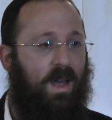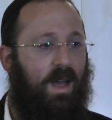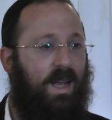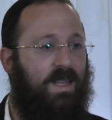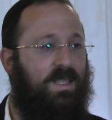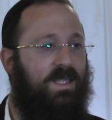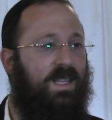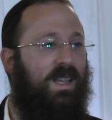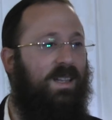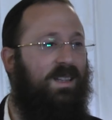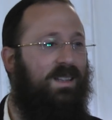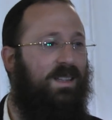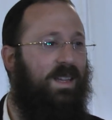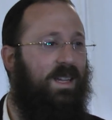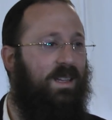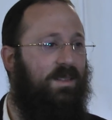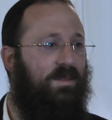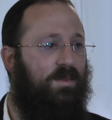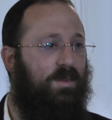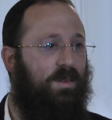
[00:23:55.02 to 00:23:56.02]
I stayed
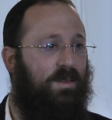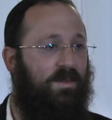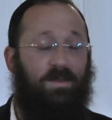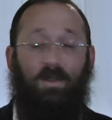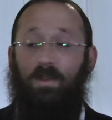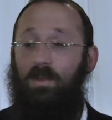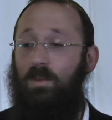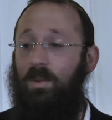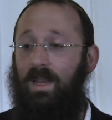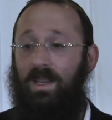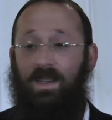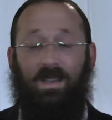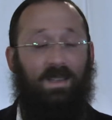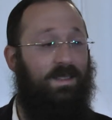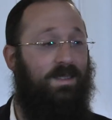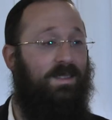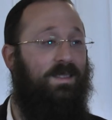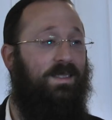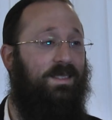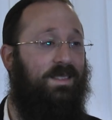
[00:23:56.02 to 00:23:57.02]
clean for a full week
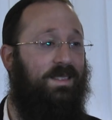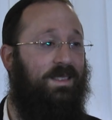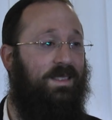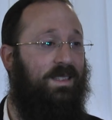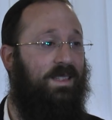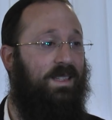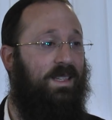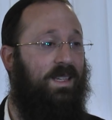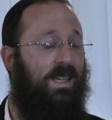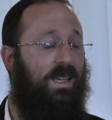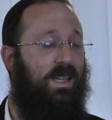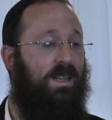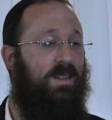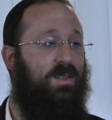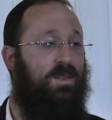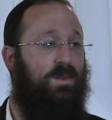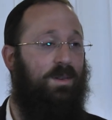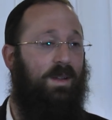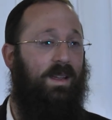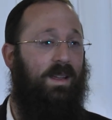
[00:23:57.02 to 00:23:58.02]
in
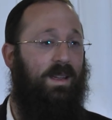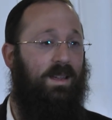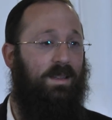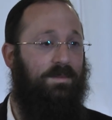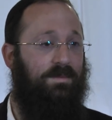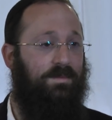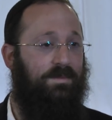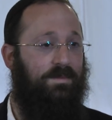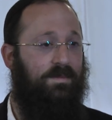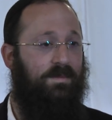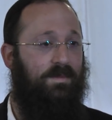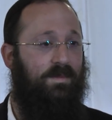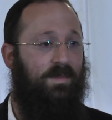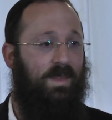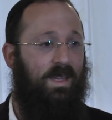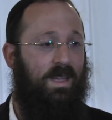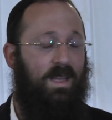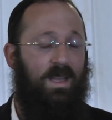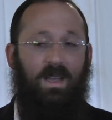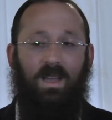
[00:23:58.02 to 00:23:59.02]
Australia.
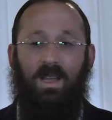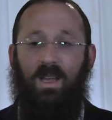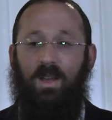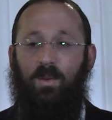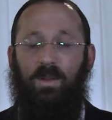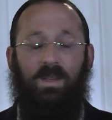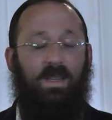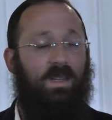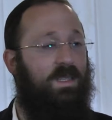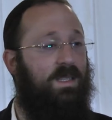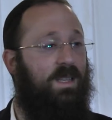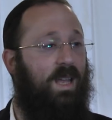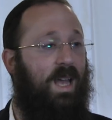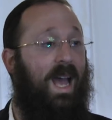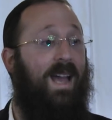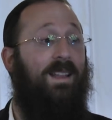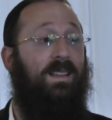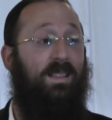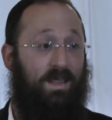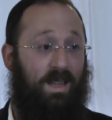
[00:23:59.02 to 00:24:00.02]
We did a stop.
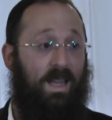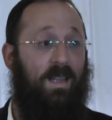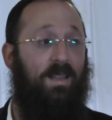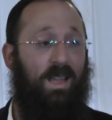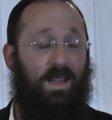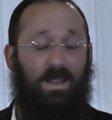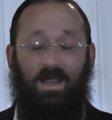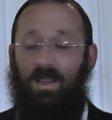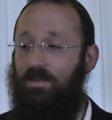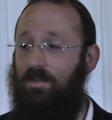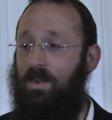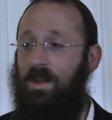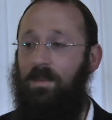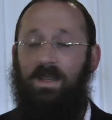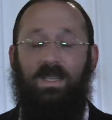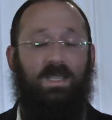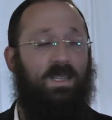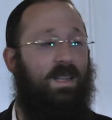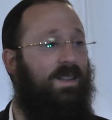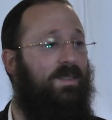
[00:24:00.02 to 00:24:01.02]
I left by
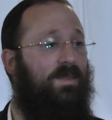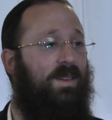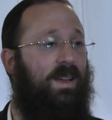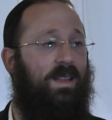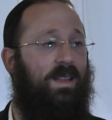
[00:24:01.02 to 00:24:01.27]
myself. I